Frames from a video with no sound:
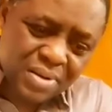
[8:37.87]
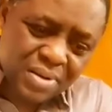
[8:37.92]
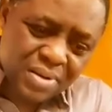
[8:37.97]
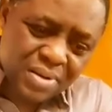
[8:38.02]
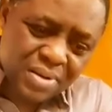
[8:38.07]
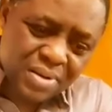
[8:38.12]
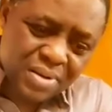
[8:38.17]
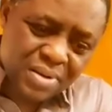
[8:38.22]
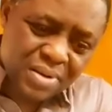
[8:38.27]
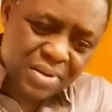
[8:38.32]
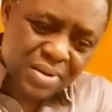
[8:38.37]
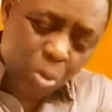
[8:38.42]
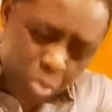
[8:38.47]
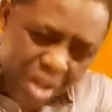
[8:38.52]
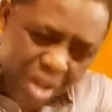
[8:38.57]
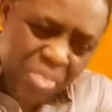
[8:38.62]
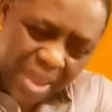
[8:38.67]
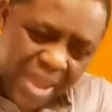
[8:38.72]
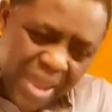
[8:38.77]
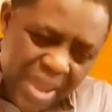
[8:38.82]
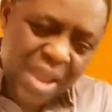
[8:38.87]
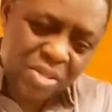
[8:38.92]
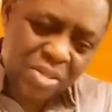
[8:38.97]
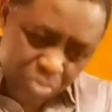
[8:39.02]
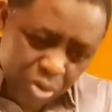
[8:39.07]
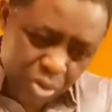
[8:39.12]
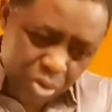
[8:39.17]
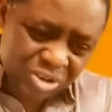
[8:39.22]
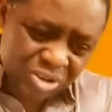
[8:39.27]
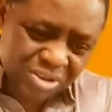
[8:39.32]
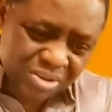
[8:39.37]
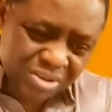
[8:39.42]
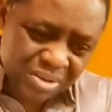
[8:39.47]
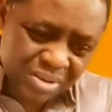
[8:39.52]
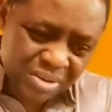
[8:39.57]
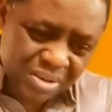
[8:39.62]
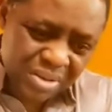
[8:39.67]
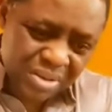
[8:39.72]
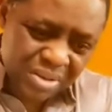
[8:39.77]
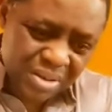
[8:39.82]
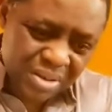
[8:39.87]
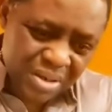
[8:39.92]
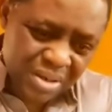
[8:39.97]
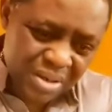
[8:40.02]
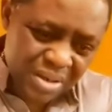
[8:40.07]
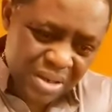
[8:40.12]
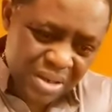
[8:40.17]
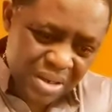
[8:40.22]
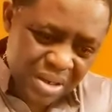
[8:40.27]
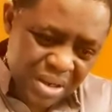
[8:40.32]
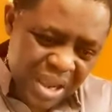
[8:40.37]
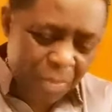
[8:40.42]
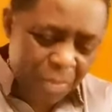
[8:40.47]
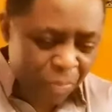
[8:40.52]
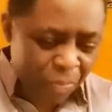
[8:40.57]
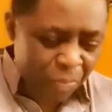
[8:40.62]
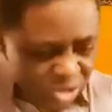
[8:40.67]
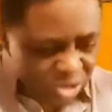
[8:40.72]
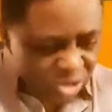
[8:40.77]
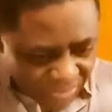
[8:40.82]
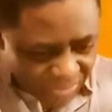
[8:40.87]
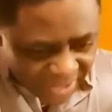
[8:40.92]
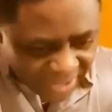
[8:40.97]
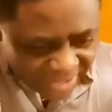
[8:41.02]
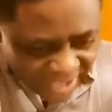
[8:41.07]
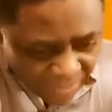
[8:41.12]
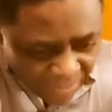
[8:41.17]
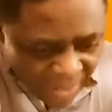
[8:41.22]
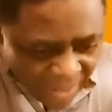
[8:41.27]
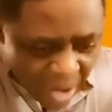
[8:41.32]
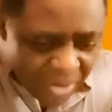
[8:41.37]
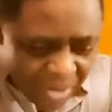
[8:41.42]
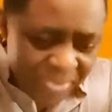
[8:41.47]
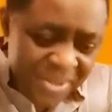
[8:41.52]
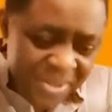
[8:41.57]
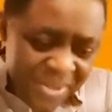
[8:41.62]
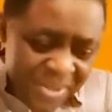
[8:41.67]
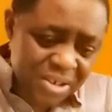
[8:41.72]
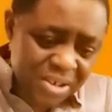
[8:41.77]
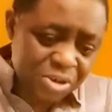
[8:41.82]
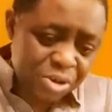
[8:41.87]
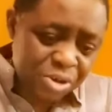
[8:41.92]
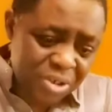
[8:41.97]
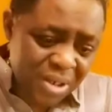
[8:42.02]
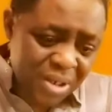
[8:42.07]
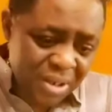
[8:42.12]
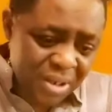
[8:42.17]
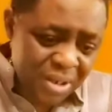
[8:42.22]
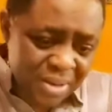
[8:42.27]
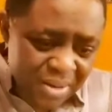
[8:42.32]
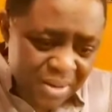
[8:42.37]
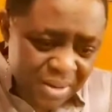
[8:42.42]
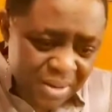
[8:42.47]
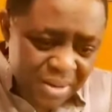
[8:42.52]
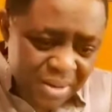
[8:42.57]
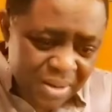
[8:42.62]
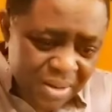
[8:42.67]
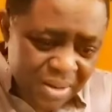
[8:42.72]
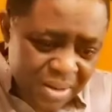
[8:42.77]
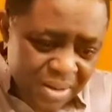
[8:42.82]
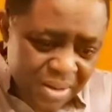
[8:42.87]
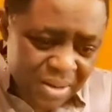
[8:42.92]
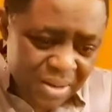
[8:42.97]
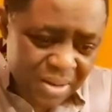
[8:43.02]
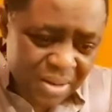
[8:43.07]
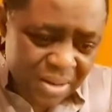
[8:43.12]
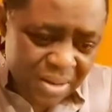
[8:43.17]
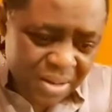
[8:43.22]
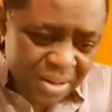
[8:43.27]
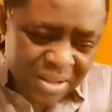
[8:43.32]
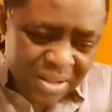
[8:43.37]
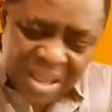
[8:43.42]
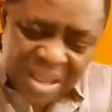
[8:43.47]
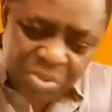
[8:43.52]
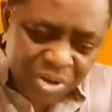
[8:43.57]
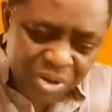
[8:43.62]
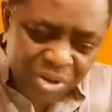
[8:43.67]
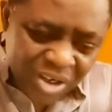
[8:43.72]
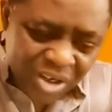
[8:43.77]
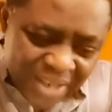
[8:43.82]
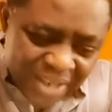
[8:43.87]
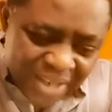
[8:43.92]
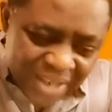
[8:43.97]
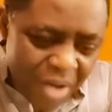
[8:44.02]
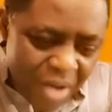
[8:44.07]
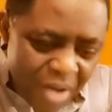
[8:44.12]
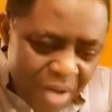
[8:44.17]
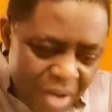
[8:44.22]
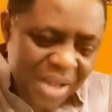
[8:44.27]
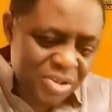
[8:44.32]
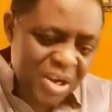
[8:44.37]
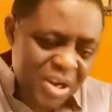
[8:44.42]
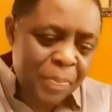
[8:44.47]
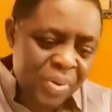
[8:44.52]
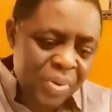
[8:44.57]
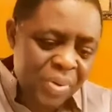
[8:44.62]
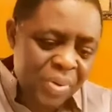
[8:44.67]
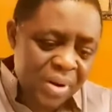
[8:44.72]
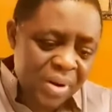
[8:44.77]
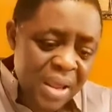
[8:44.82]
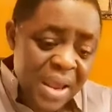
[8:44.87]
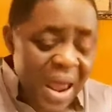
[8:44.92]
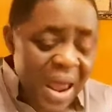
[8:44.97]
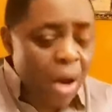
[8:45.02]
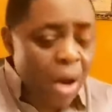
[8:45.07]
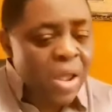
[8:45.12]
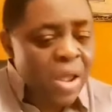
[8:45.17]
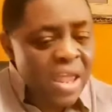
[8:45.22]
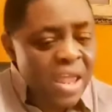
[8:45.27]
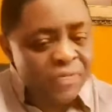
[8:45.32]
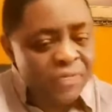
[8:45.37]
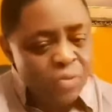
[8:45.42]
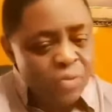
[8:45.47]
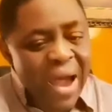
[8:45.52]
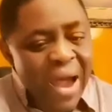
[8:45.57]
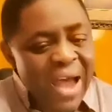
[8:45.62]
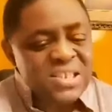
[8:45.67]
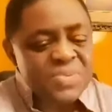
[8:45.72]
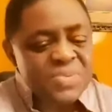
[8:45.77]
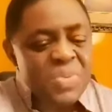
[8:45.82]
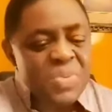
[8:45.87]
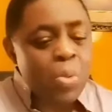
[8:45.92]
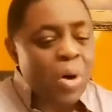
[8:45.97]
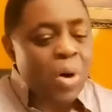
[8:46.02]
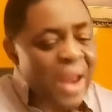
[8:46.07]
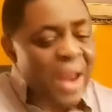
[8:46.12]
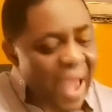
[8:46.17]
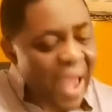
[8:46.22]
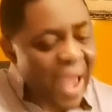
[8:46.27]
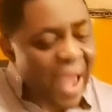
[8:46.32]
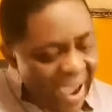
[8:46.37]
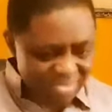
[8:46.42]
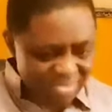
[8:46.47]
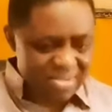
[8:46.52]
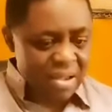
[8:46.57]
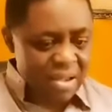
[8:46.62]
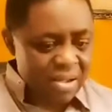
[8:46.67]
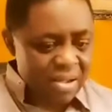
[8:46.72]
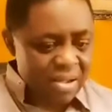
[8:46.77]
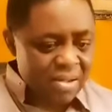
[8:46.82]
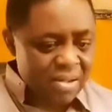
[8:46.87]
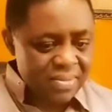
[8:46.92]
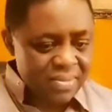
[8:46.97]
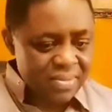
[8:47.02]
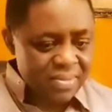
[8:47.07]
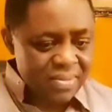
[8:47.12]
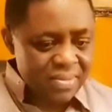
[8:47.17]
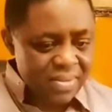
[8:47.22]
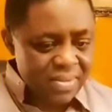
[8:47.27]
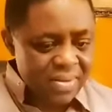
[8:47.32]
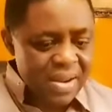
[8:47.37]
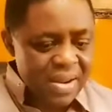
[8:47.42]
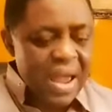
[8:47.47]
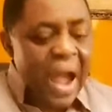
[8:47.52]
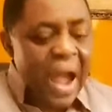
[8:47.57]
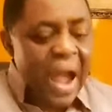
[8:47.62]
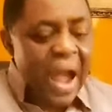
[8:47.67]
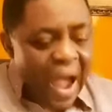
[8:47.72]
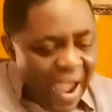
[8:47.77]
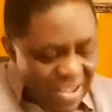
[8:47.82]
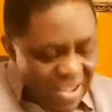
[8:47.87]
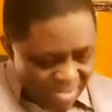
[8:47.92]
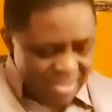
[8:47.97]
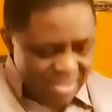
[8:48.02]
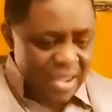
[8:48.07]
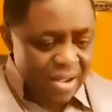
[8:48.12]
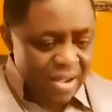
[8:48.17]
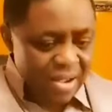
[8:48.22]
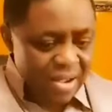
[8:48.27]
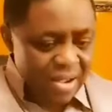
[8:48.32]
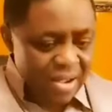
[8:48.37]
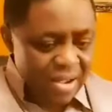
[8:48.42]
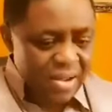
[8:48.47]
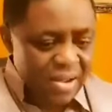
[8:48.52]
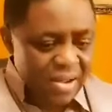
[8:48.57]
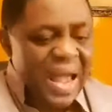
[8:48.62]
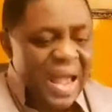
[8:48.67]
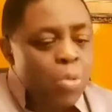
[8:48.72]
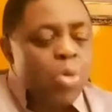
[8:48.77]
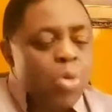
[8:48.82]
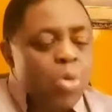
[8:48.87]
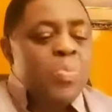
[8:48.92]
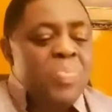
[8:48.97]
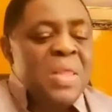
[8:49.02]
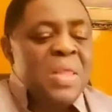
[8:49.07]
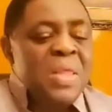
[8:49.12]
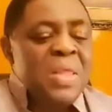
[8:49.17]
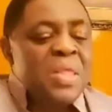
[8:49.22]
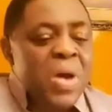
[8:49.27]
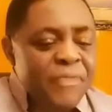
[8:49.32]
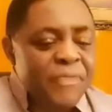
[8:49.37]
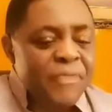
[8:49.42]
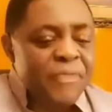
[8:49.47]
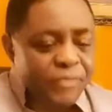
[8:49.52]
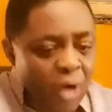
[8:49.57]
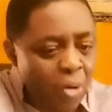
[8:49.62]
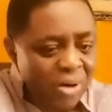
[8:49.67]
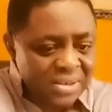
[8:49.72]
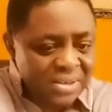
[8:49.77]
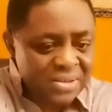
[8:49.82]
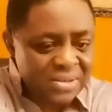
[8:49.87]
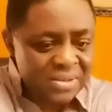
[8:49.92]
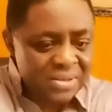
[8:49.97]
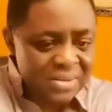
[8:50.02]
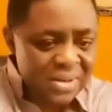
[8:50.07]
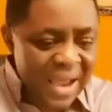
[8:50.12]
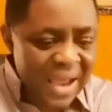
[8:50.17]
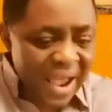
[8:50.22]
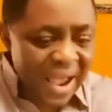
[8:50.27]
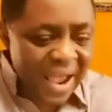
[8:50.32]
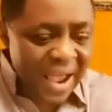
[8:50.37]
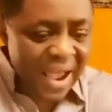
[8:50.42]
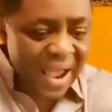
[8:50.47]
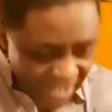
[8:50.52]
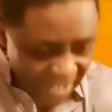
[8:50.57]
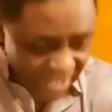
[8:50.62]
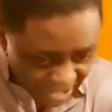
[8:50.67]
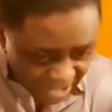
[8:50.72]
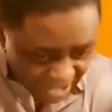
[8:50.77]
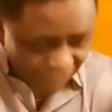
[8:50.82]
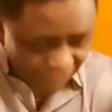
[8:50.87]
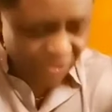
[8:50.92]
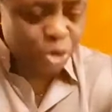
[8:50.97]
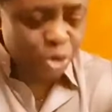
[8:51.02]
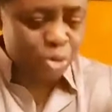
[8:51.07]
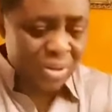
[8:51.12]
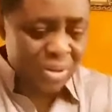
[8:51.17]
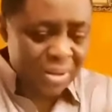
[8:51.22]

the one they hate the most can possibly take power in this country? They will not allow that to happen. Now, if you ask me what I think, I think that would be the way forward as an individual.